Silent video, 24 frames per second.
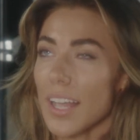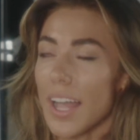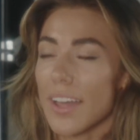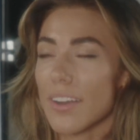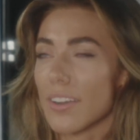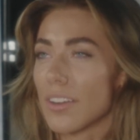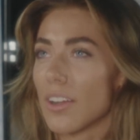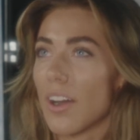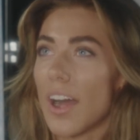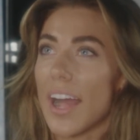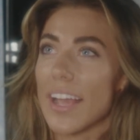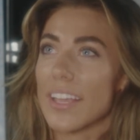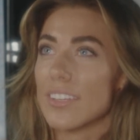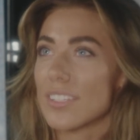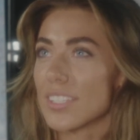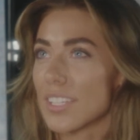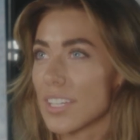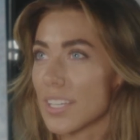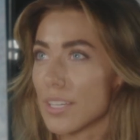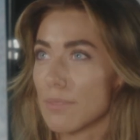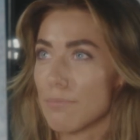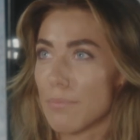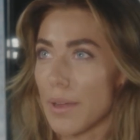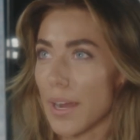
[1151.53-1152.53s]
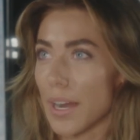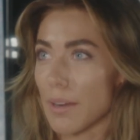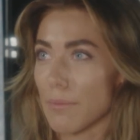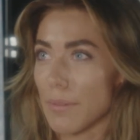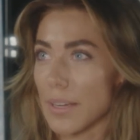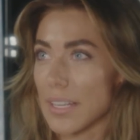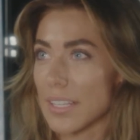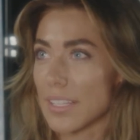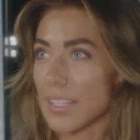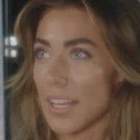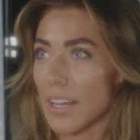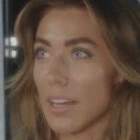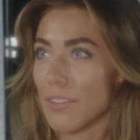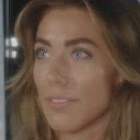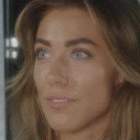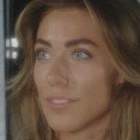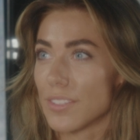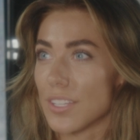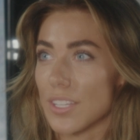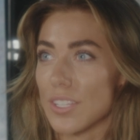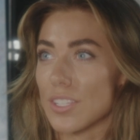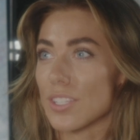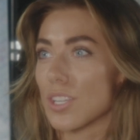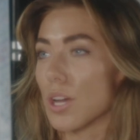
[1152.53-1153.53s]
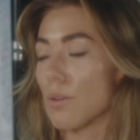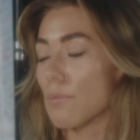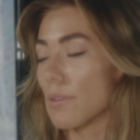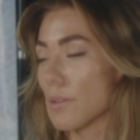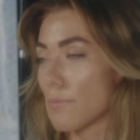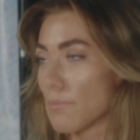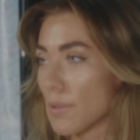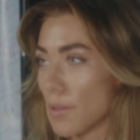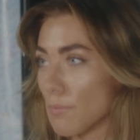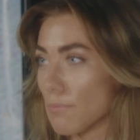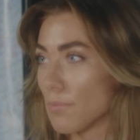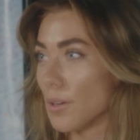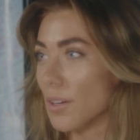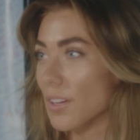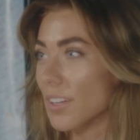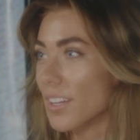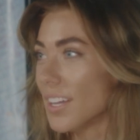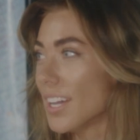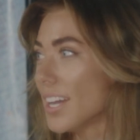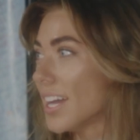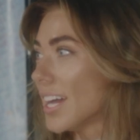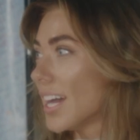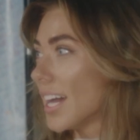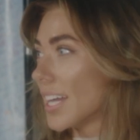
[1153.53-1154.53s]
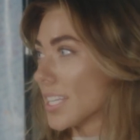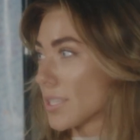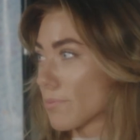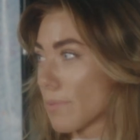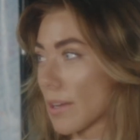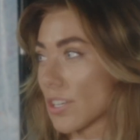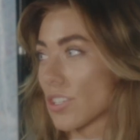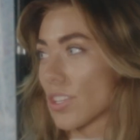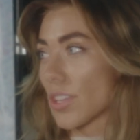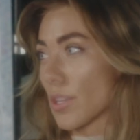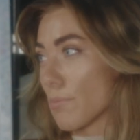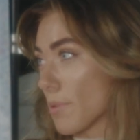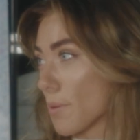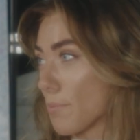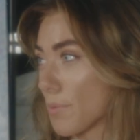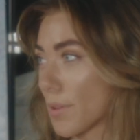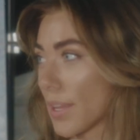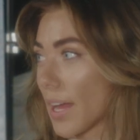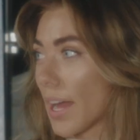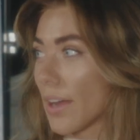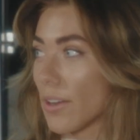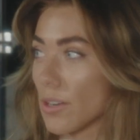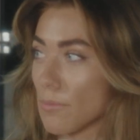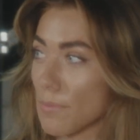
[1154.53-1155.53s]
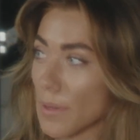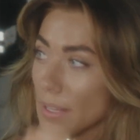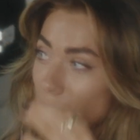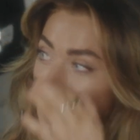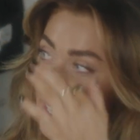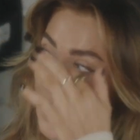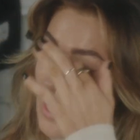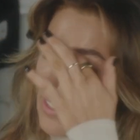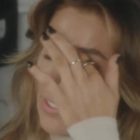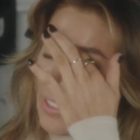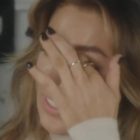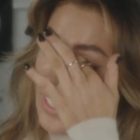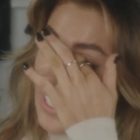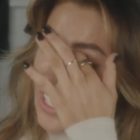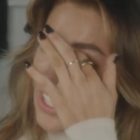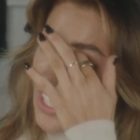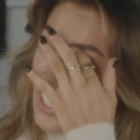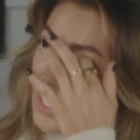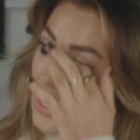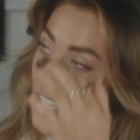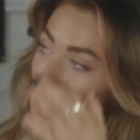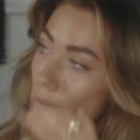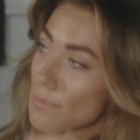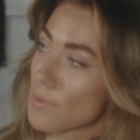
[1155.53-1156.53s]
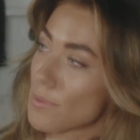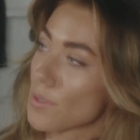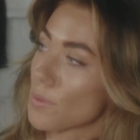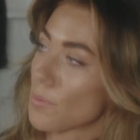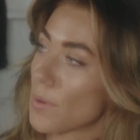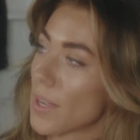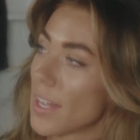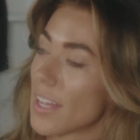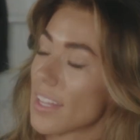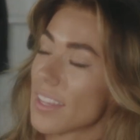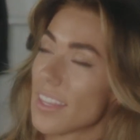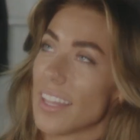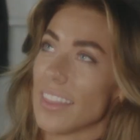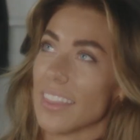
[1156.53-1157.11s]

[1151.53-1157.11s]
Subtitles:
I used to compare myself to so many people, especially the people that I would be like in relationships with.